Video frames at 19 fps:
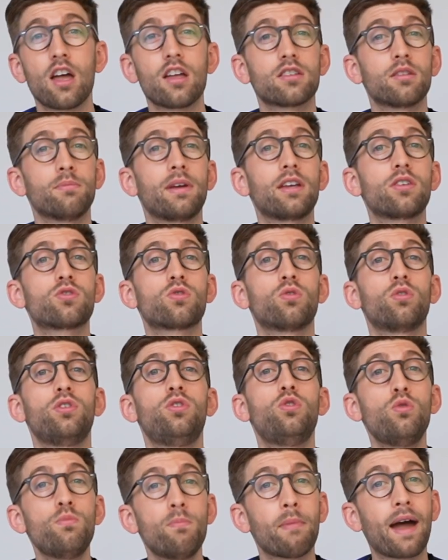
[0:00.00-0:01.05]
to make sure
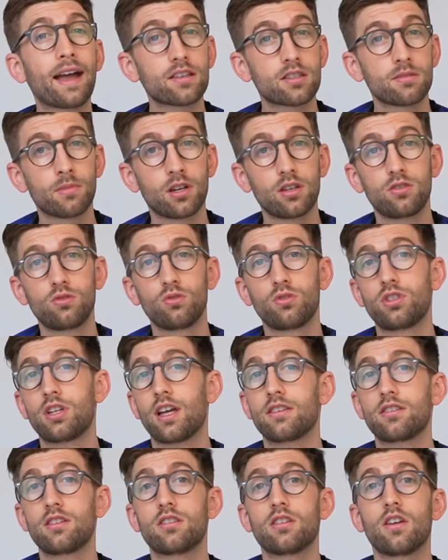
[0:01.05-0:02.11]
you maximize your
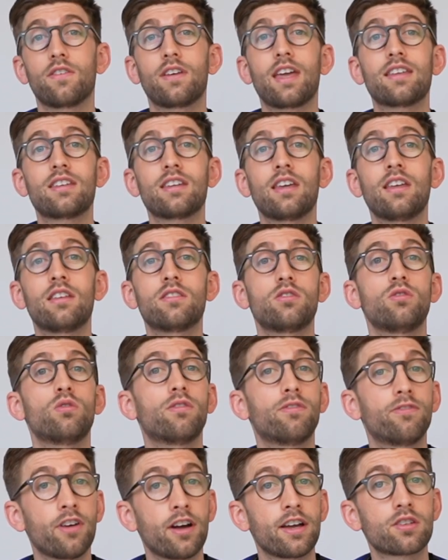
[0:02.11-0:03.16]
chances of getting into your
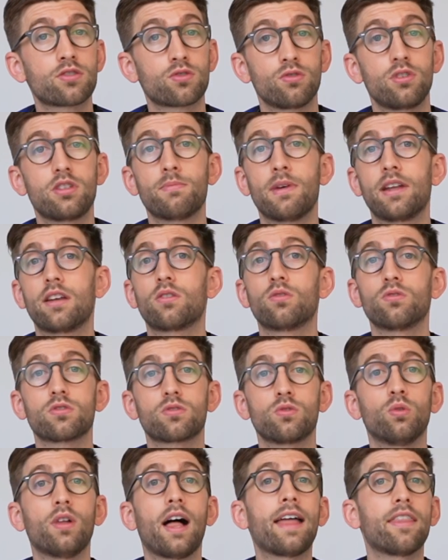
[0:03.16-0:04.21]
first choice medical
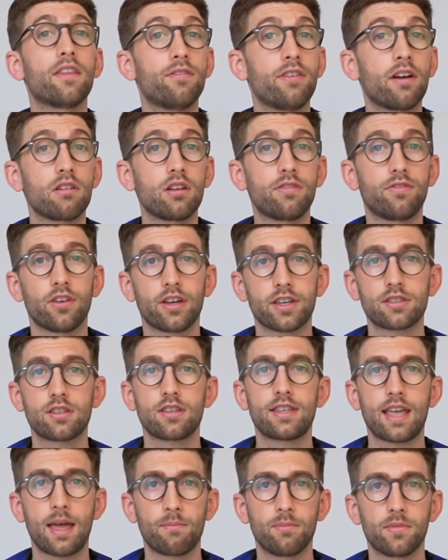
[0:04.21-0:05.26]
school at the very first
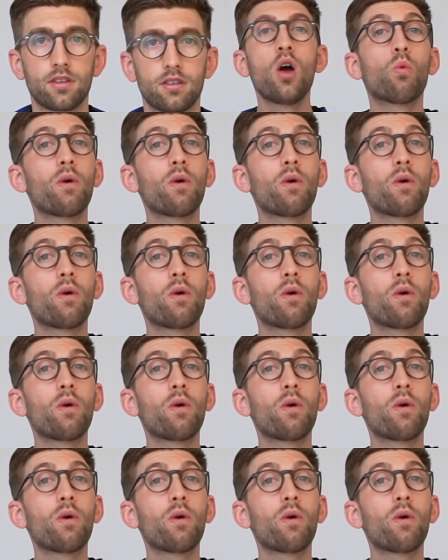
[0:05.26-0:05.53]
attempt.